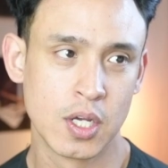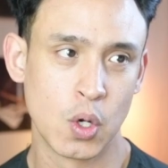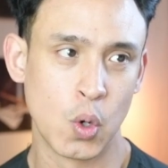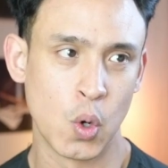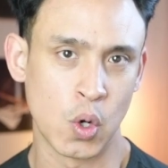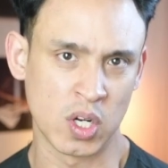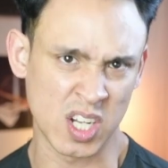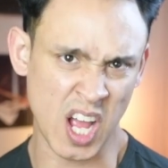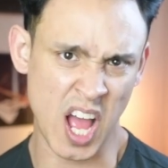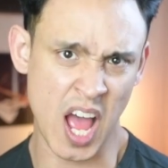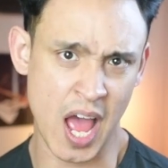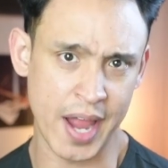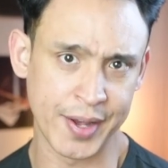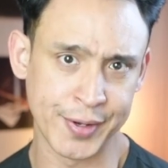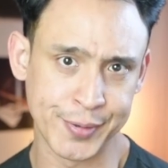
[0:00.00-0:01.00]
or
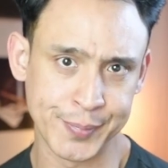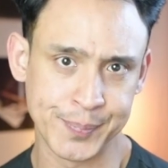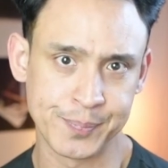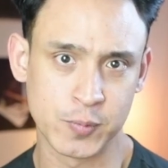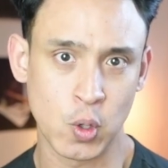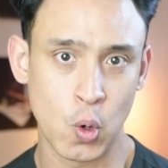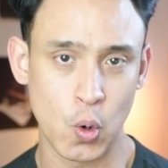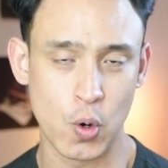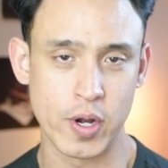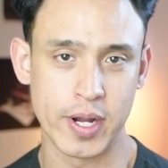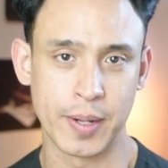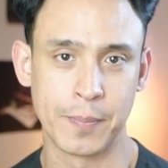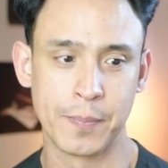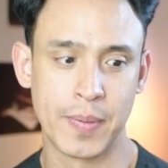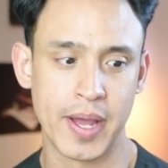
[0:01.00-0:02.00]
cotton
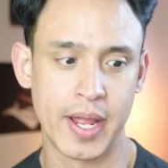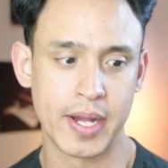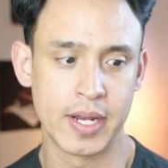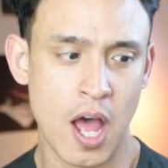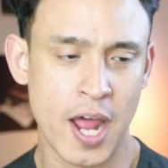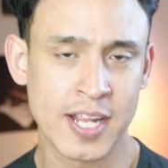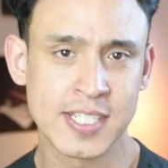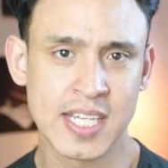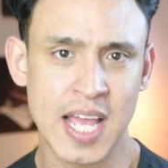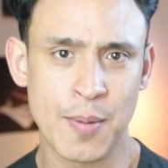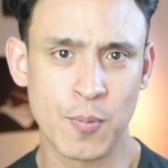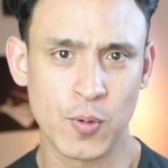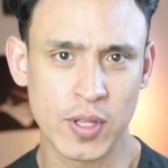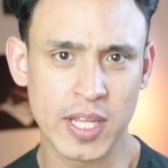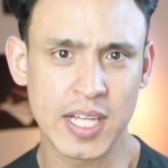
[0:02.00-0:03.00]
cording, but honestly,
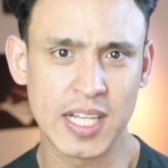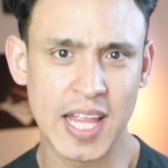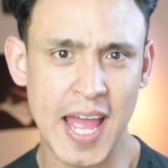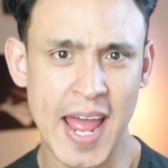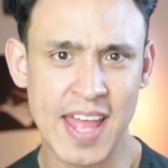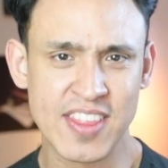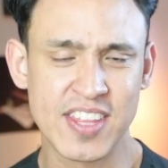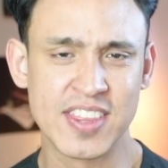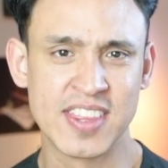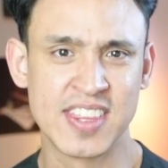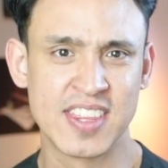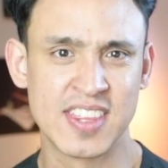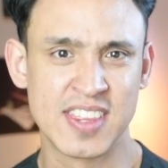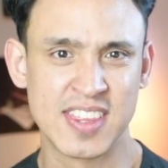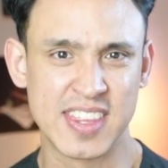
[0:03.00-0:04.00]
I'm really glad that
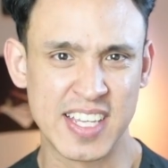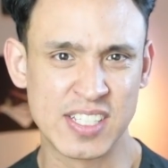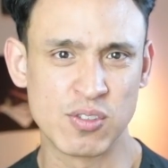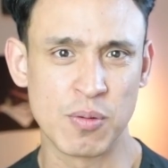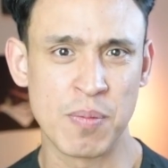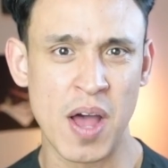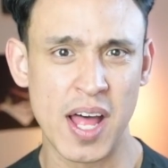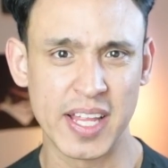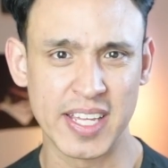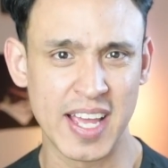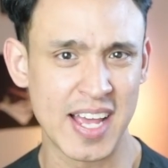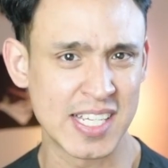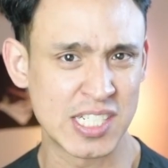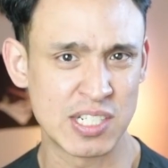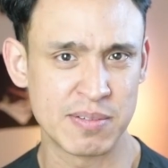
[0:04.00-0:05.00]
these were
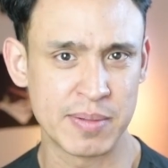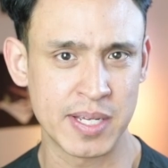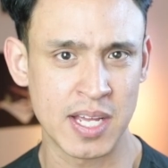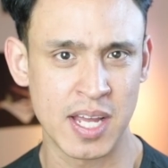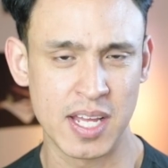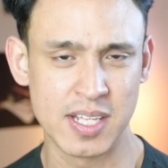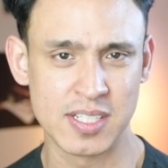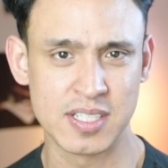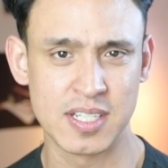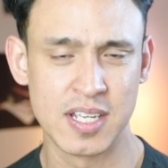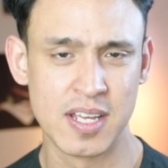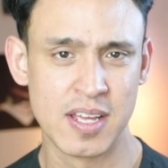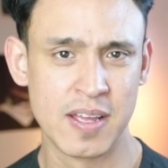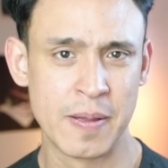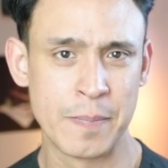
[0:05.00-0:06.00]
polyester, because
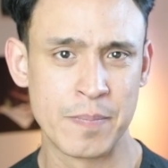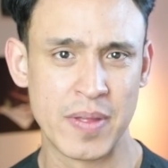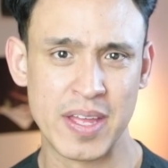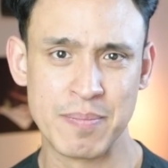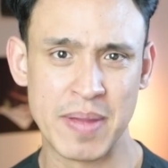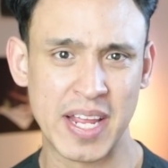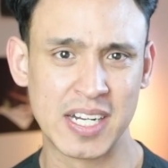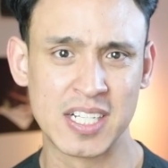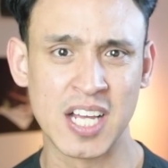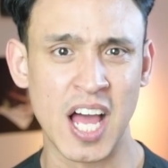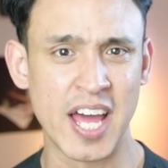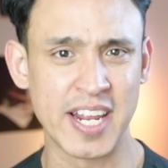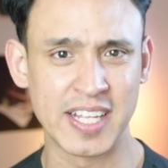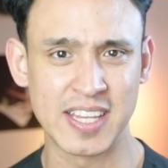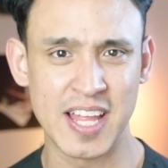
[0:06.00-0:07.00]
it made
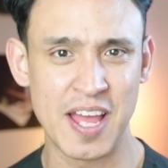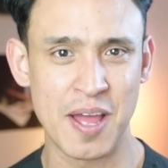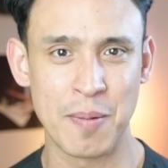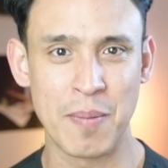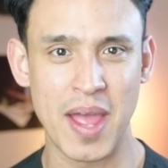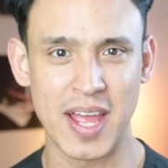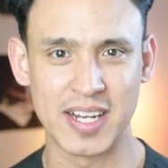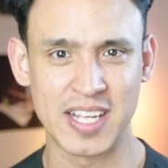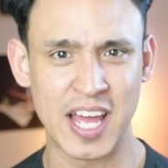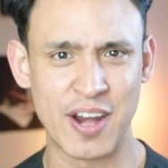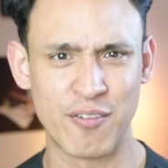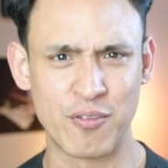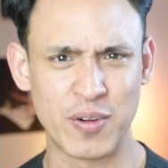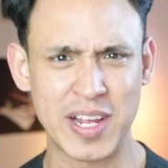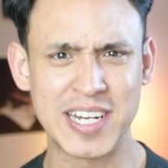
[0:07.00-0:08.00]
cutting them and
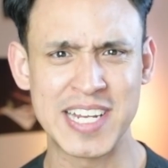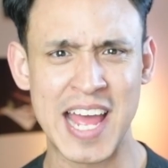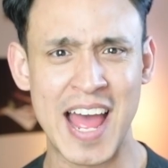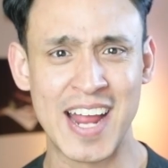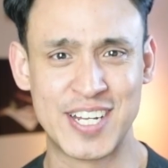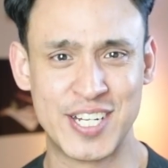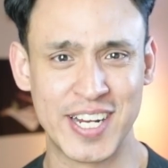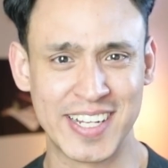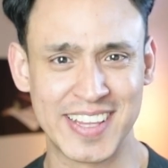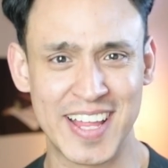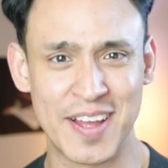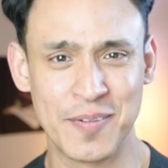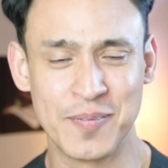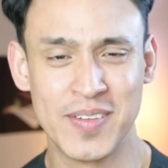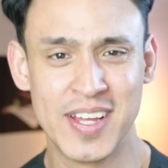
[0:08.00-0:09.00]
kind of reattaching
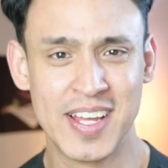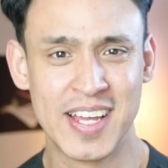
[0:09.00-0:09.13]
them